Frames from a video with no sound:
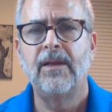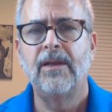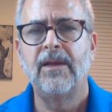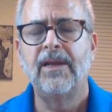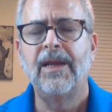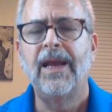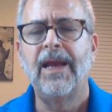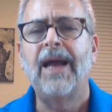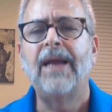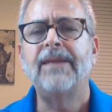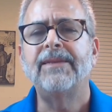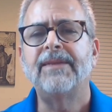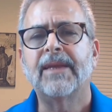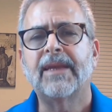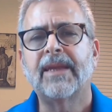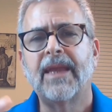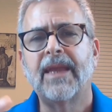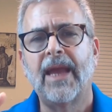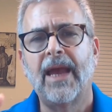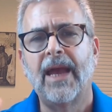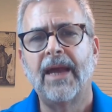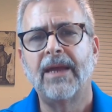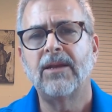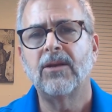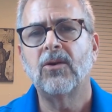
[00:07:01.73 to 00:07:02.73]
And the
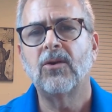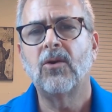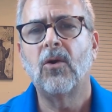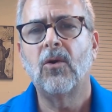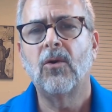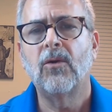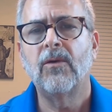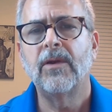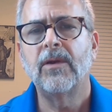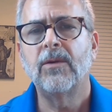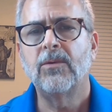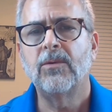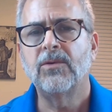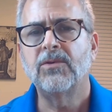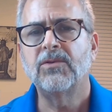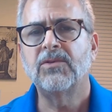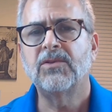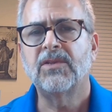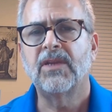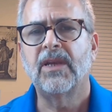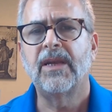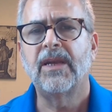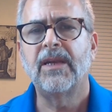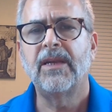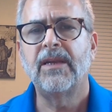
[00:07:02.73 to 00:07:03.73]
category will
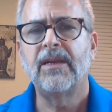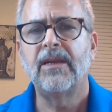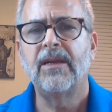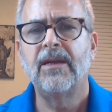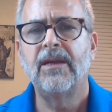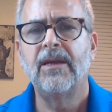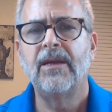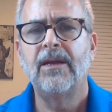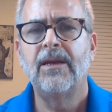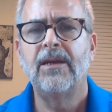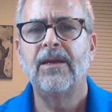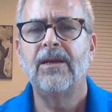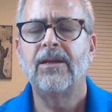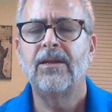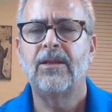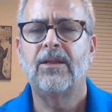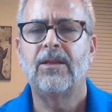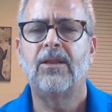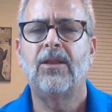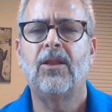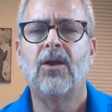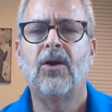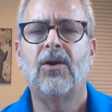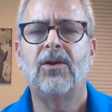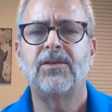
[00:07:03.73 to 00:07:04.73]
say
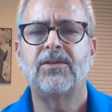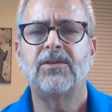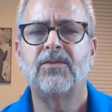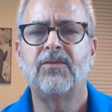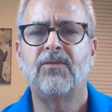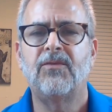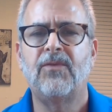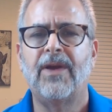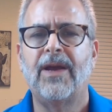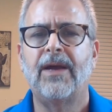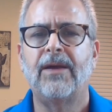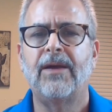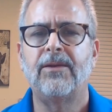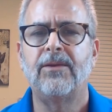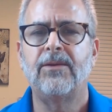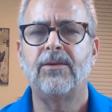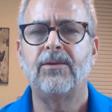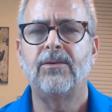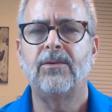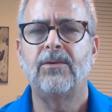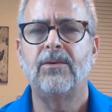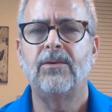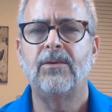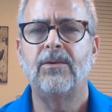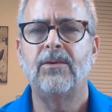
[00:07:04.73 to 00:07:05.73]
large value,
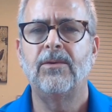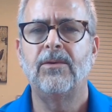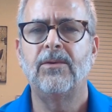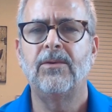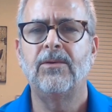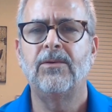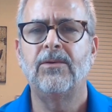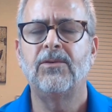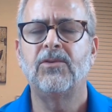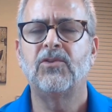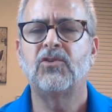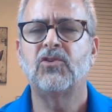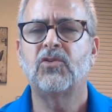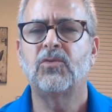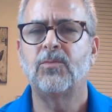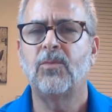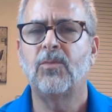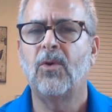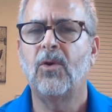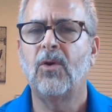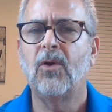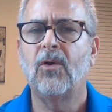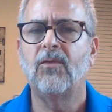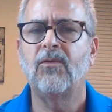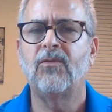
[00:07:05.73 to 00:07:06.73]

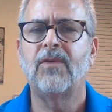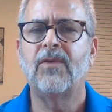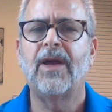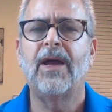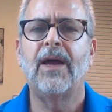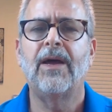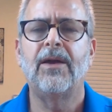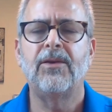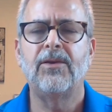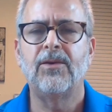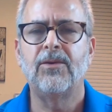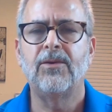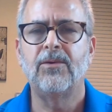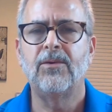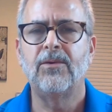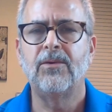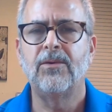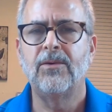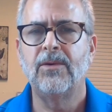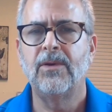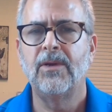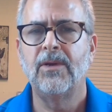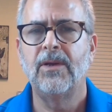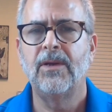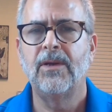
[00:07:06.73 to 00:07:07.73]
small value,
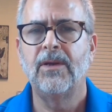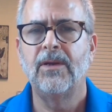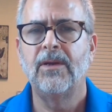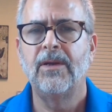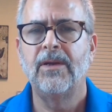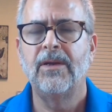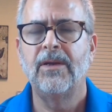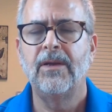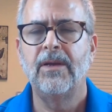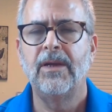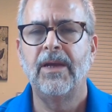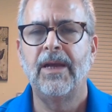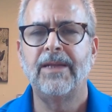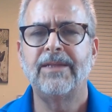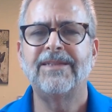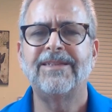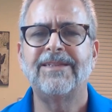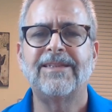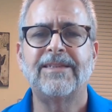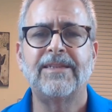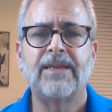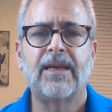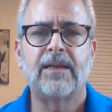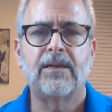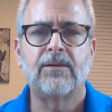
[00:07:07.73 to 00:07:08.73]

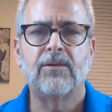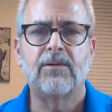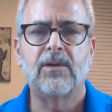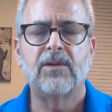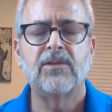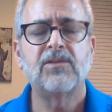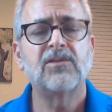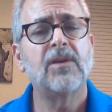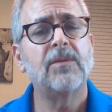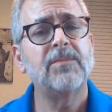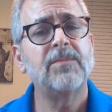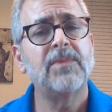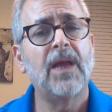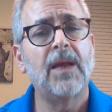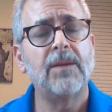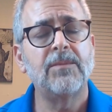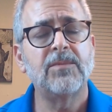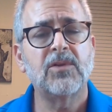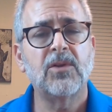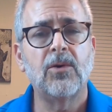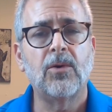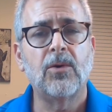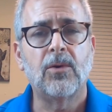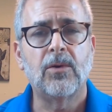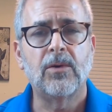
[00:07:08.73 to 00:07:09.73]
etc. Sometimes
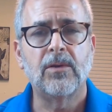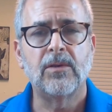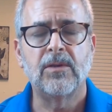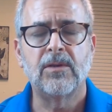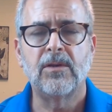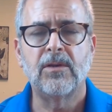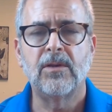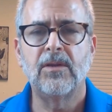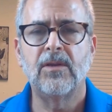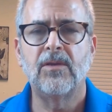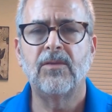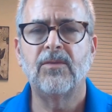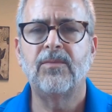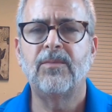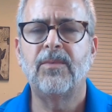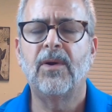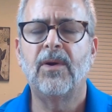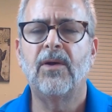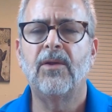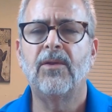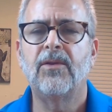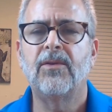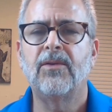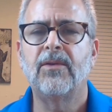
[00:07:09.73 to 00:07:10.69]
core, a little of both.